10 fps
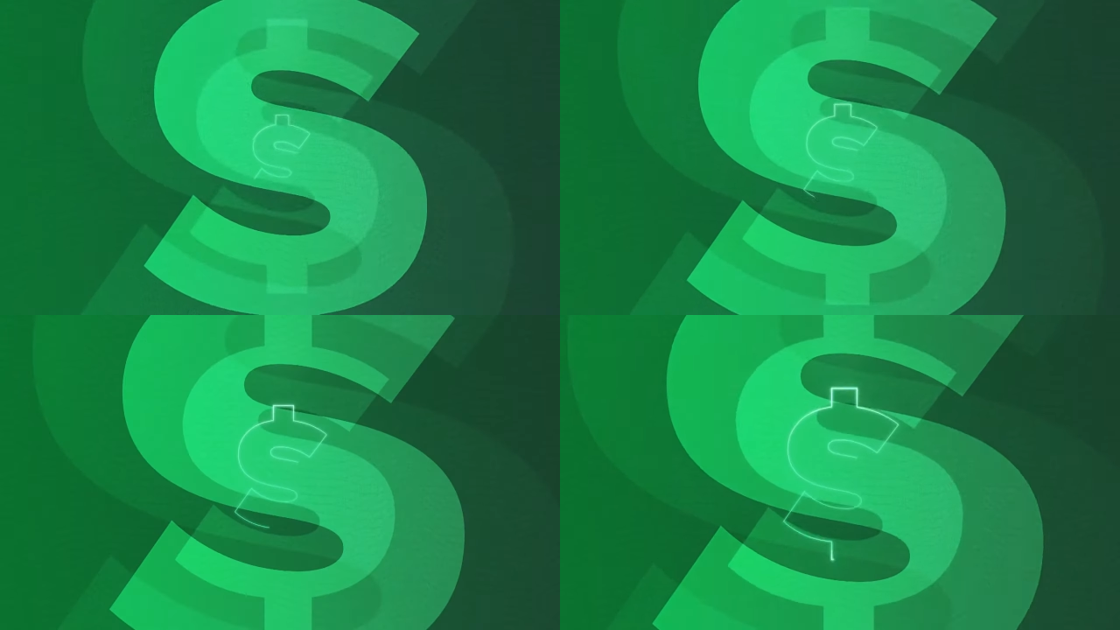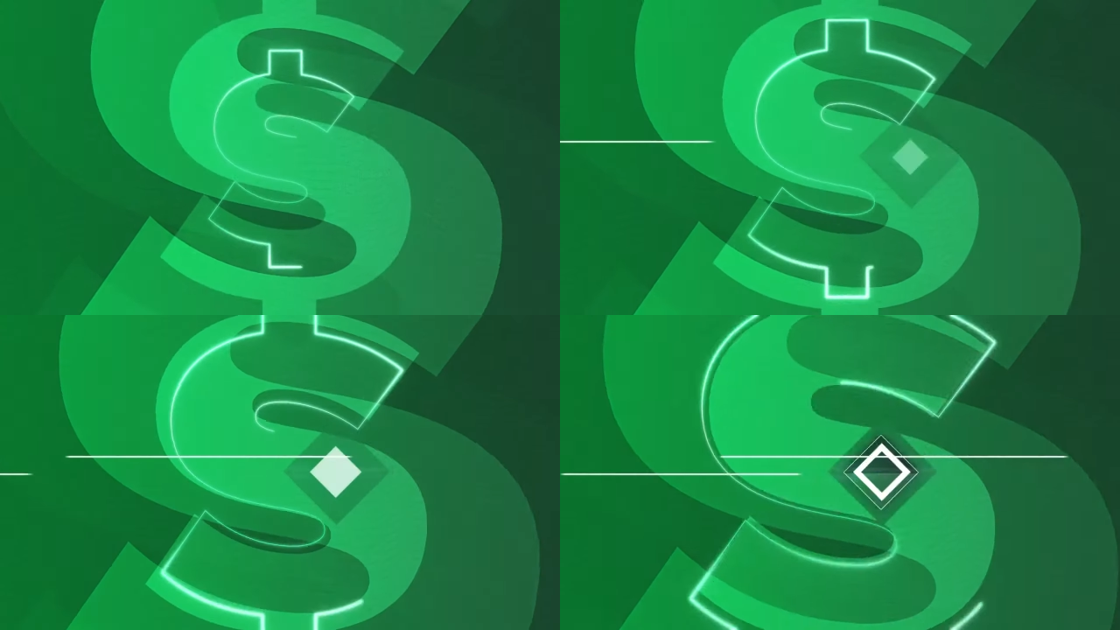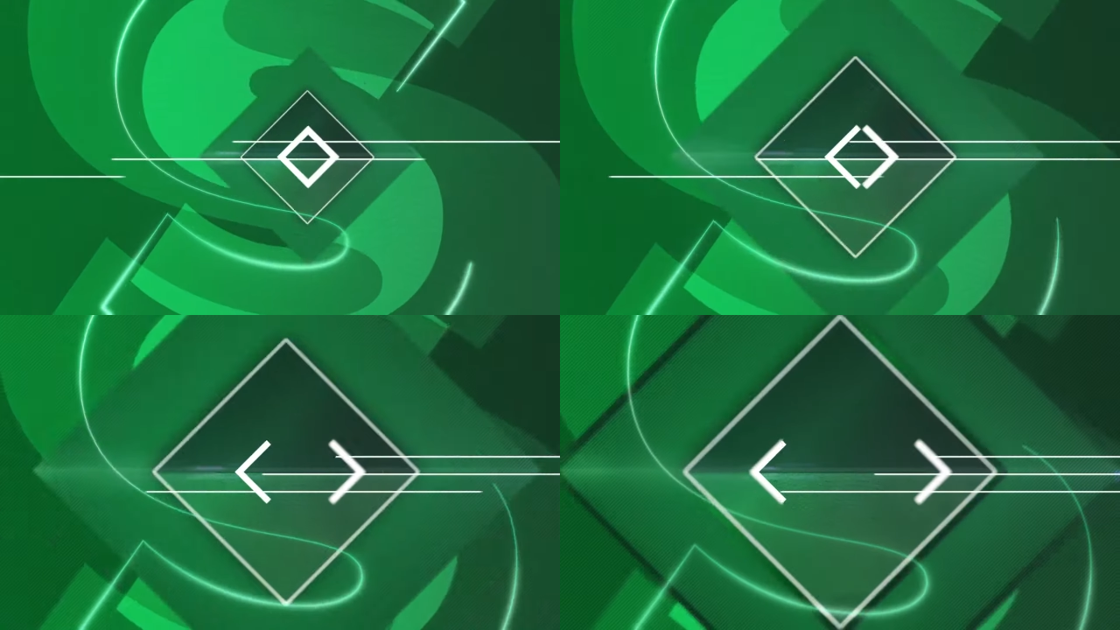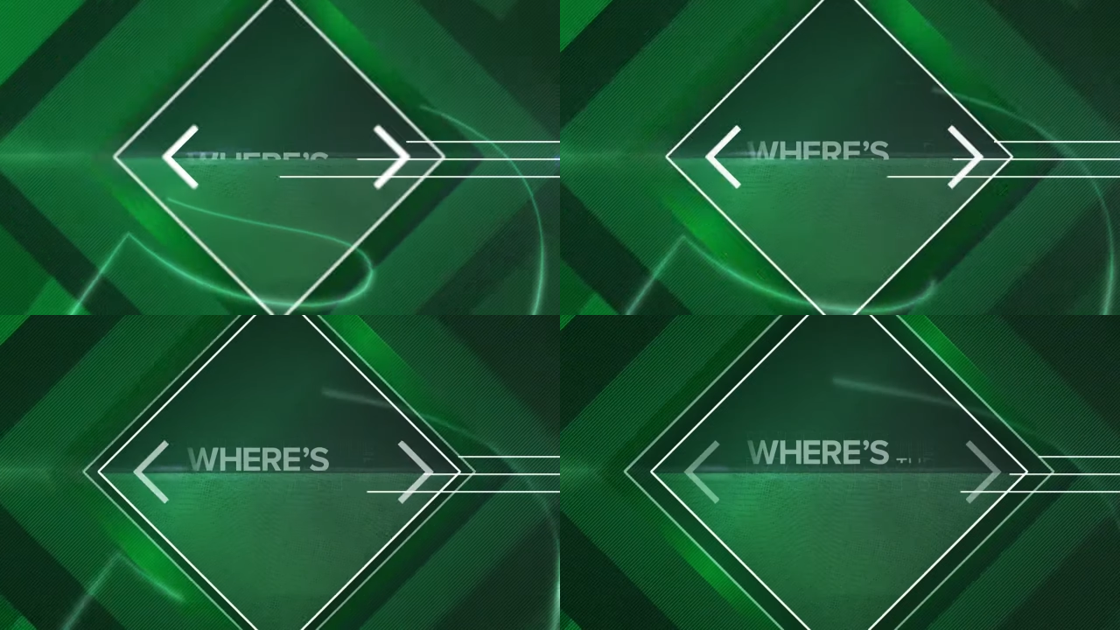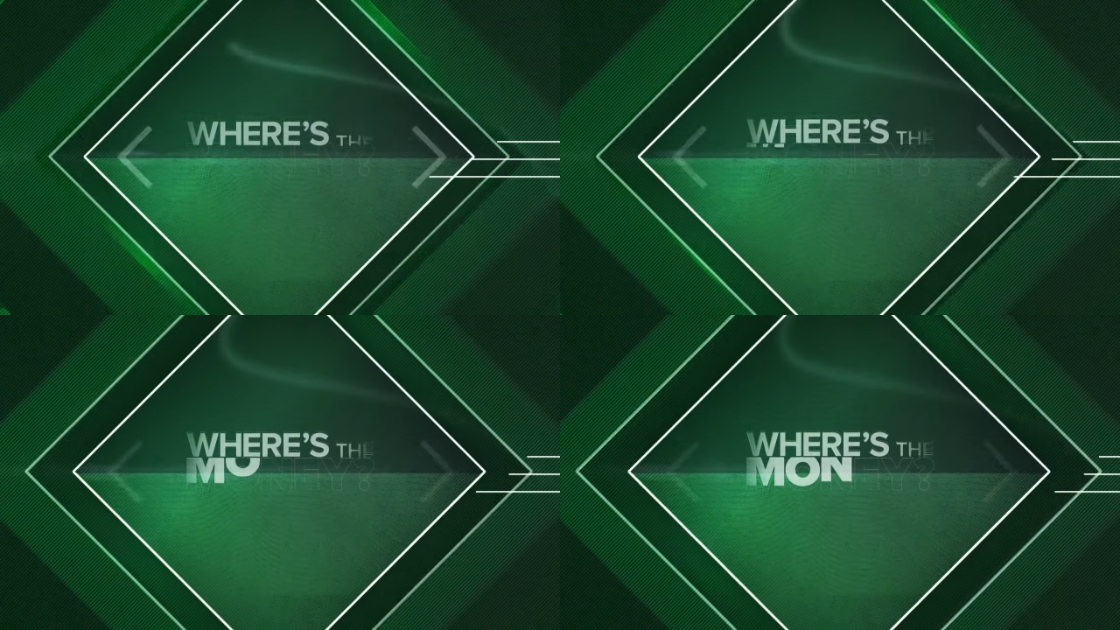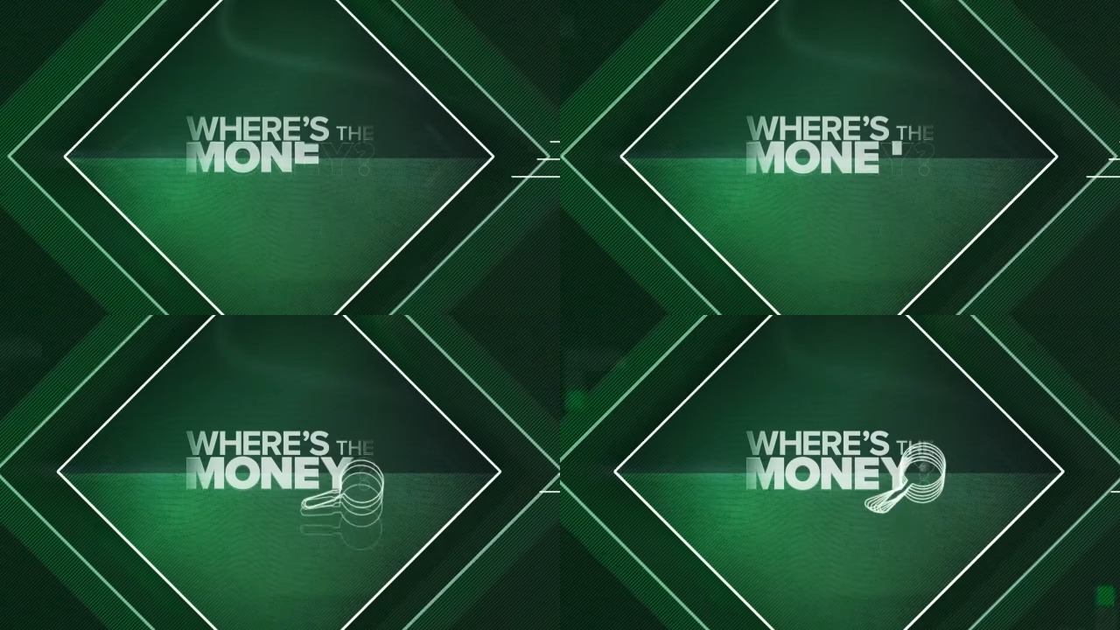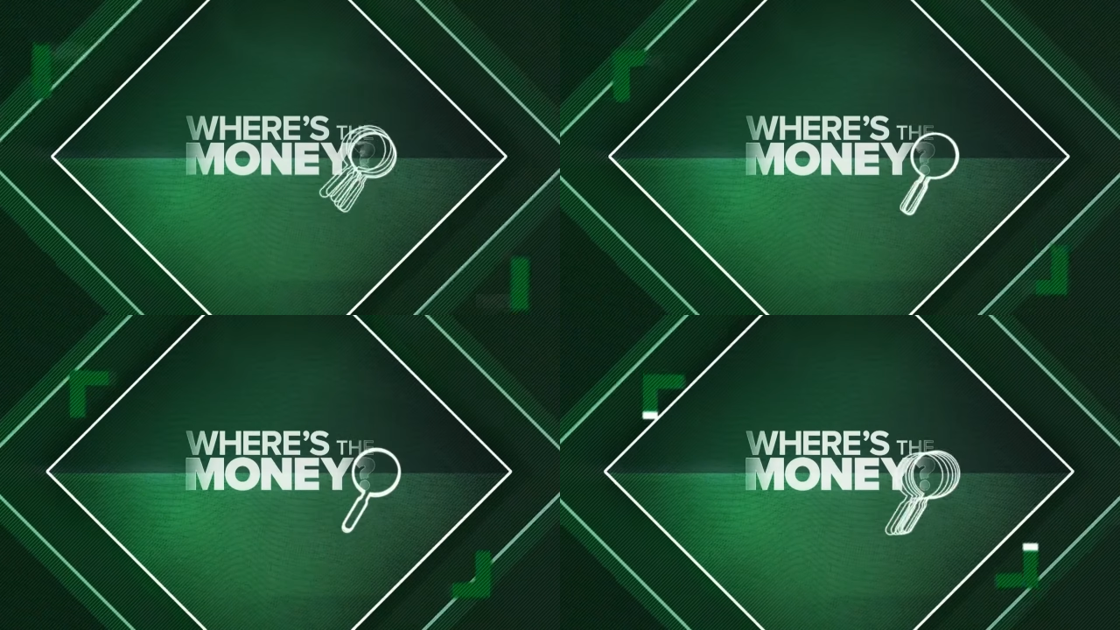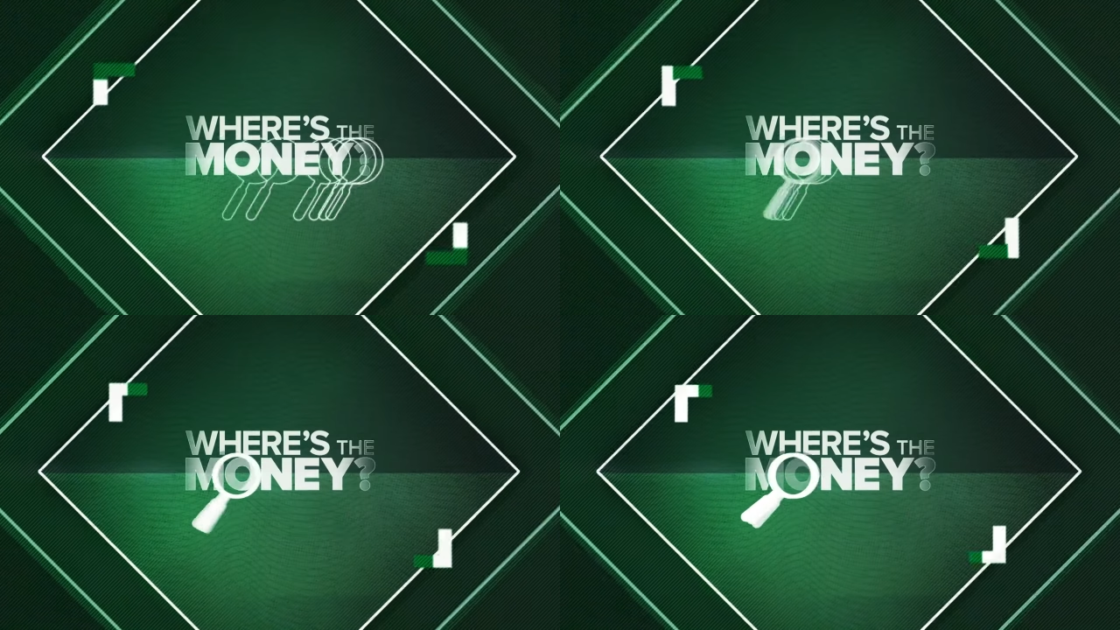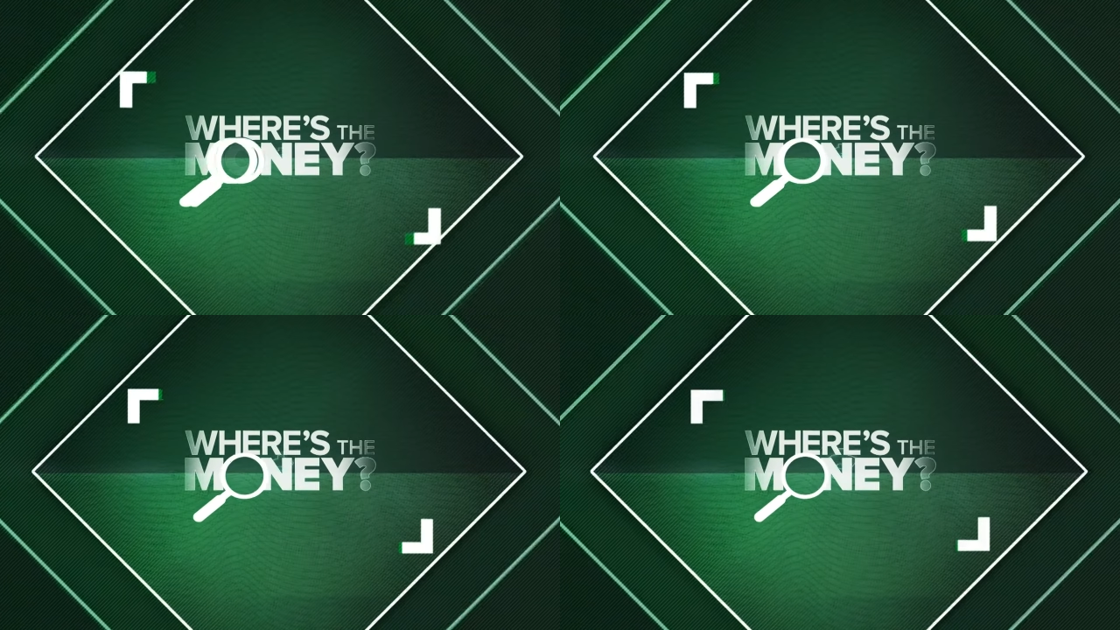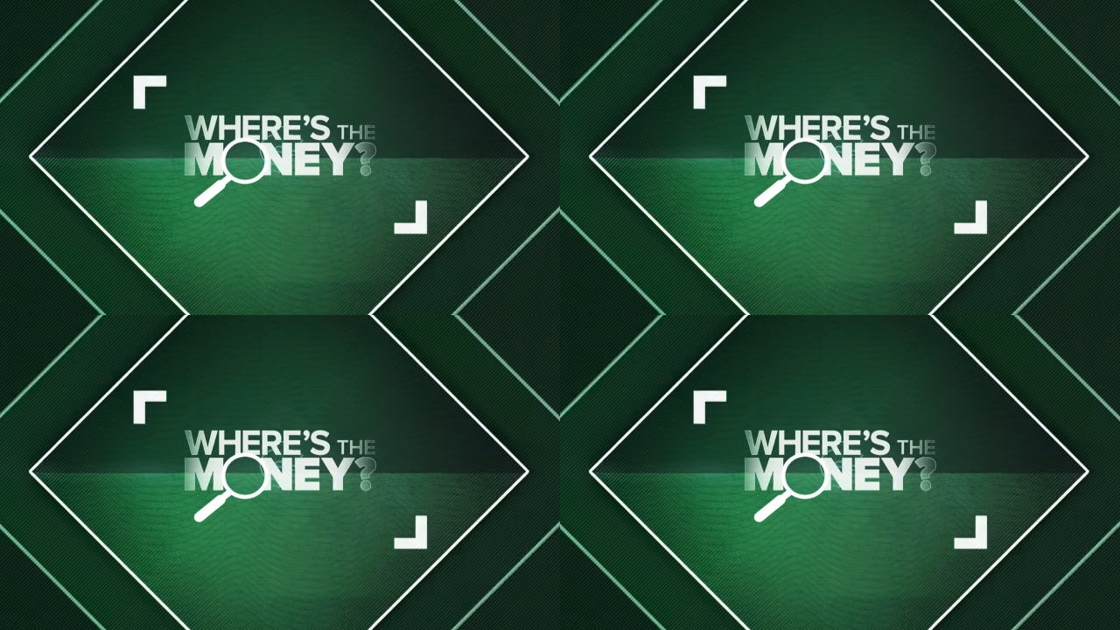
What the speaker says: No face is visible, so there are no lips to read.